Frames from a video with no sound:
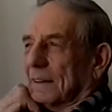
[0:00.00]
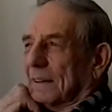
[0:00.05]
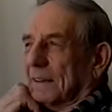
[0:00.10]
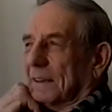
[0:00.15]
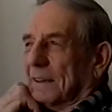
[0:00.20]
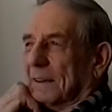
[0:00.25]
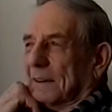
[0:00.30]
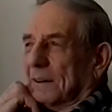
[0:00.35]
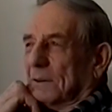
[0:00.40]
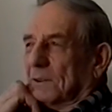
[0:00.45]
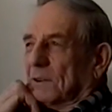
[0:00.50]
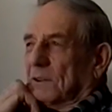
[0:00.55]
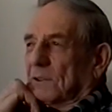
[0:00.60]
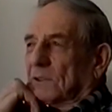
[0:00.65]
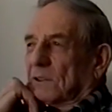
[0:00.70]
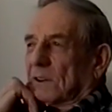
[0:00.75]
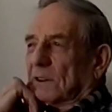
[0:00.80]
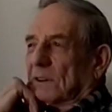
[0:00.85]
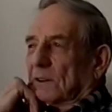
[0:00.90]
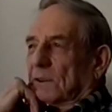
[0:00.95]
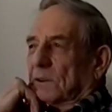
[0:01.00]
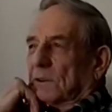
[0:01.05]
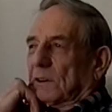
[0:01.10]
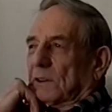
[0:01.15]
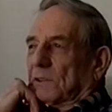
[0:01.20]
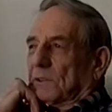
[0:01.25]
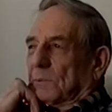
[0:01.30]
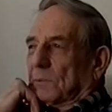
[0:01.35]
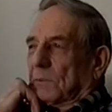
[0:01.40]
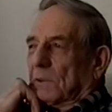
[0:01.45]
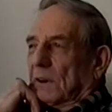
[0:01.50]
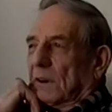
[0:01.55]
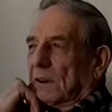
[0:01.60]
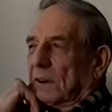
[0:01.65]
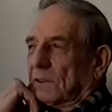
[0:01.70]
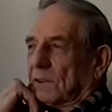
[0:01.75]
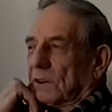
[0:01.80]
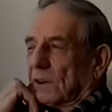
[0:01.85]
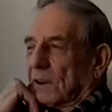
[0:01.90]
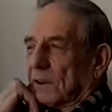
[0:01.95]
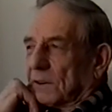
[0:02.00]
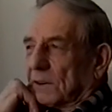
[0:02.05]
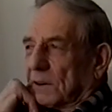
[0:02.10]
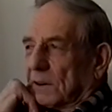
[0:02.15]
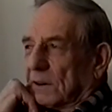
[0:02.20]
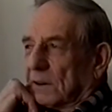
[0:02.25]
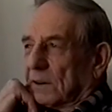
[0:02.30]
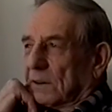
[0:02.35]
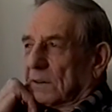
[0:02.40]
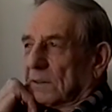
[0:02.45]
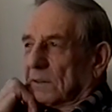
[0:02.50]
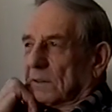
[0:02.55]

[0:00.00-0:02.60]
Yeah, we used to get quite some rides out there.